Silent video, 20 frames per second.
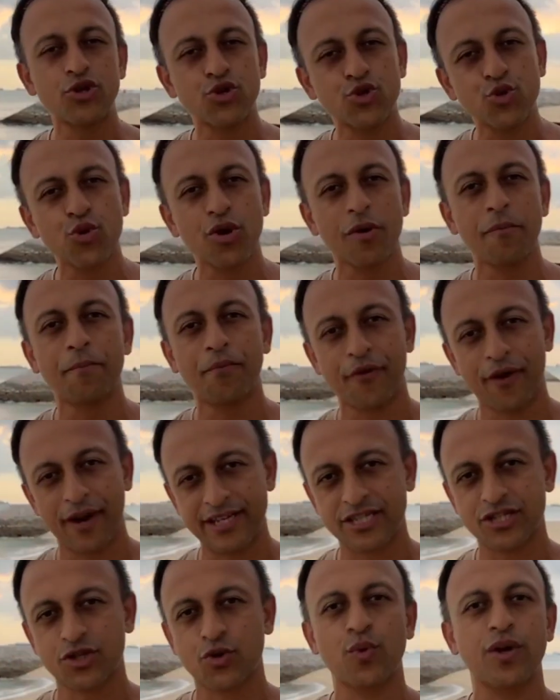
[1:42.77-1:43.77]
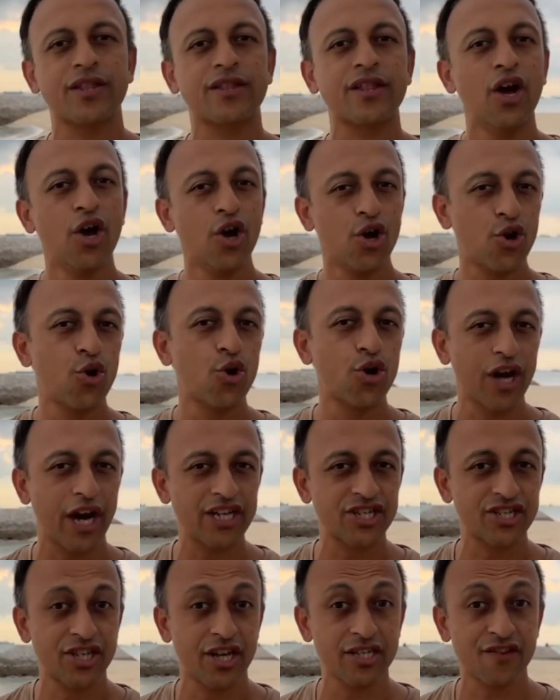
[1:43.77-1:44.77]
too impressed with
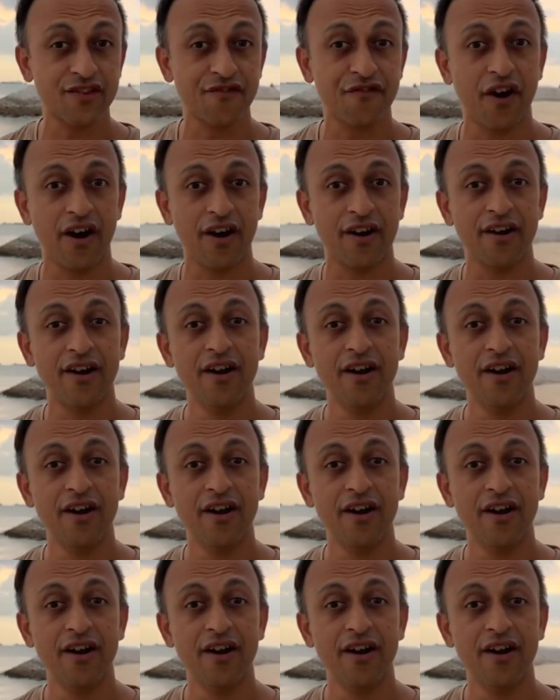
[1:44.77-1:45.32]
Gukesh thus far.